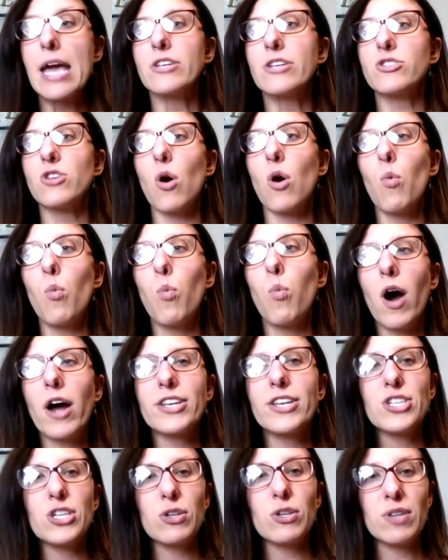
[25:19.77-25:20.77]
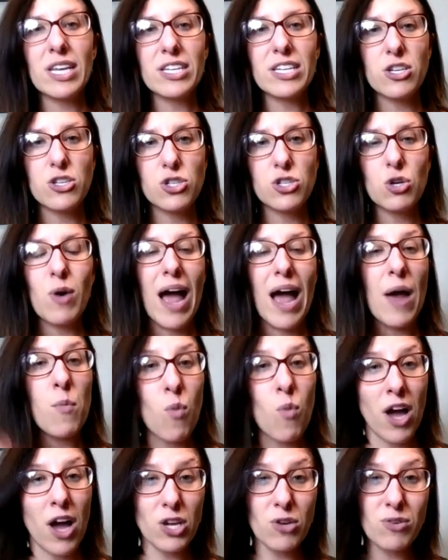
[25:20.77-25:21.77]
So what do you need to do? I
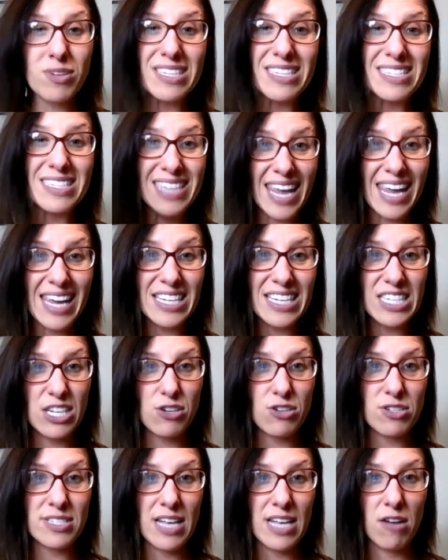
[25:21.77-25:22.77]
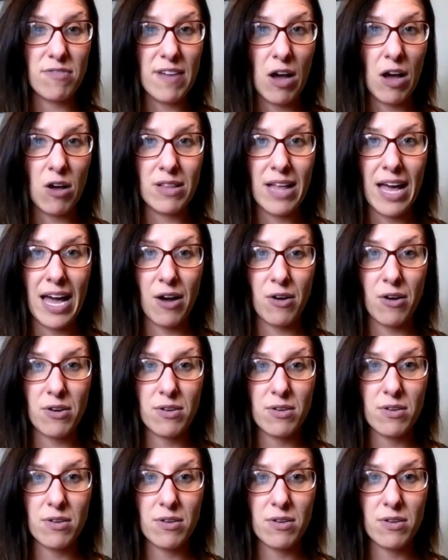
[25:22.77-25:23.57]
want you to say it to yourself out loud.